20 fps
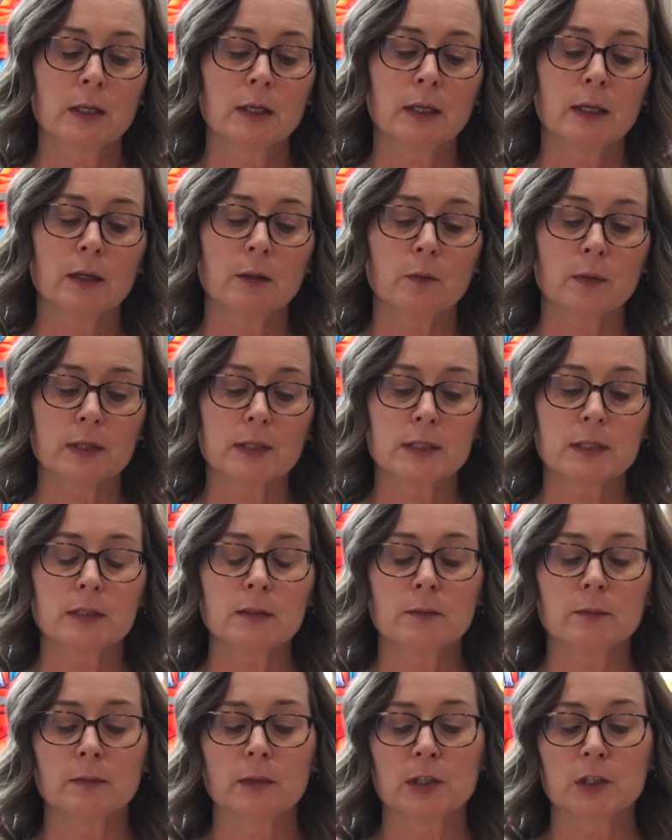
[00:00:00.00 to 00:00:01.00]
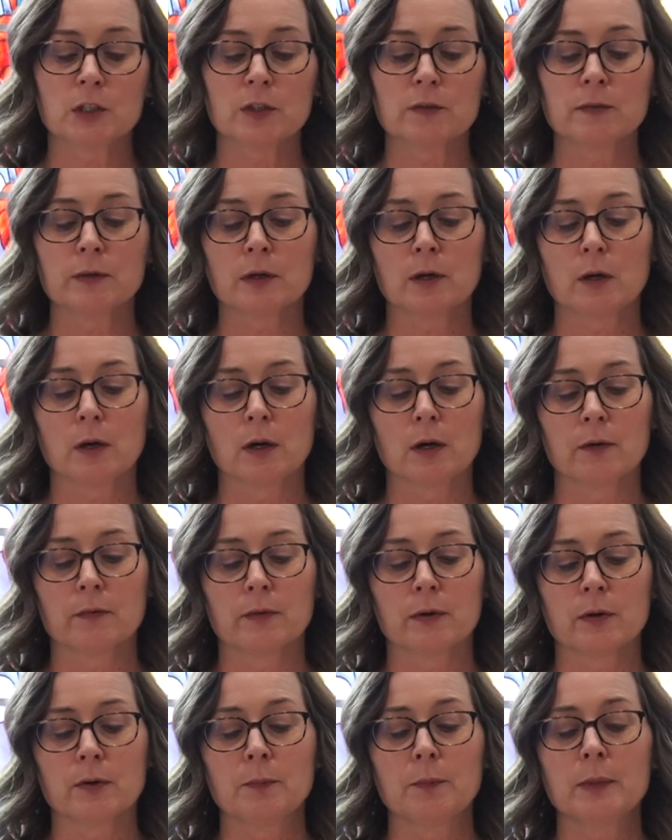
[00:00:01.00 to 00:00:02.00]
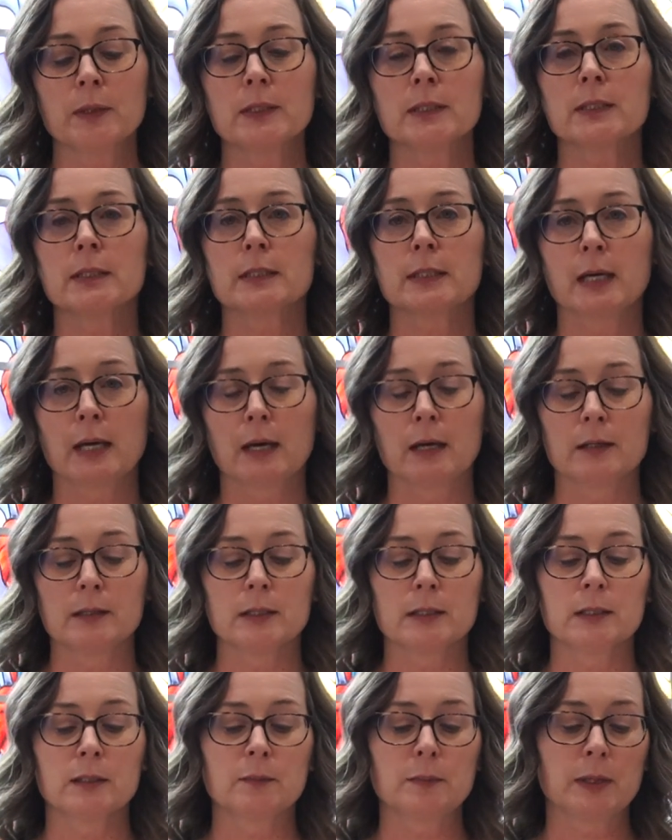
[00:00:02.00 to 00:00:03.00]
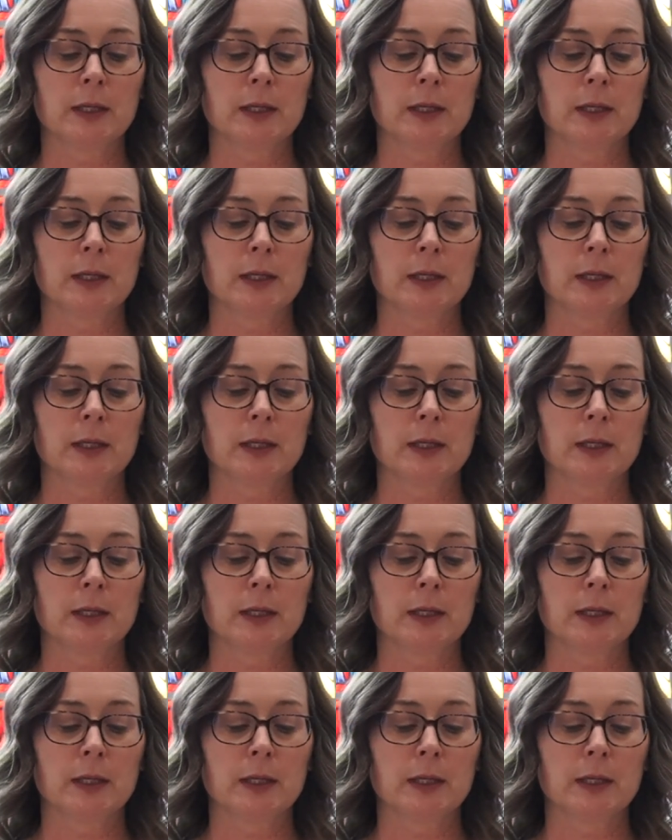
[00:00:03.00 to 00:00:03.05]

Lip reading: He wasn't much of a carver, but sanded,